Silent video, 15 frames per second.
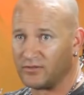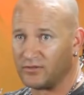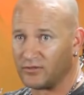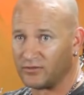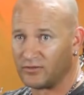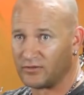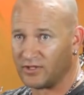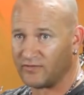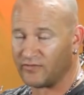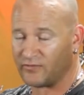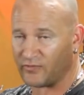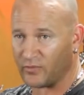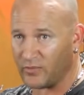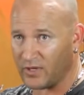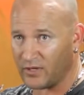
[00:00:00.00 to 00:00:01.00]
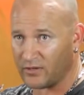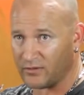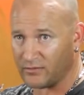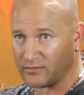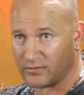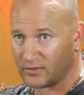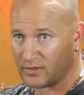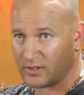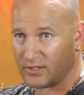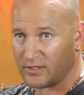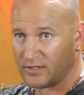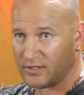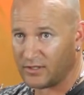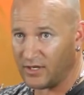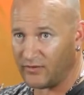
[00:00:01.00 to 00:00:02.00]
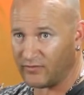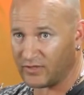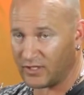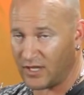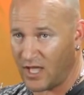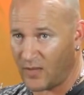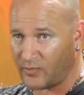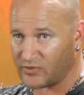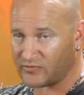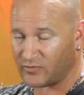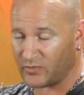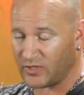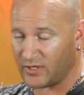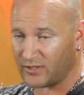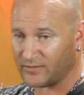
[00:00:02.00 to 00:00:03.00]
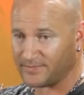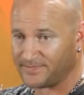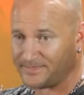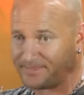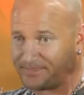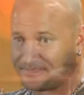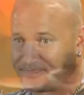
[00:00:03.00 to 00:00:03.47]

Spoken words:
you know, you leave it from there and everything happens from there.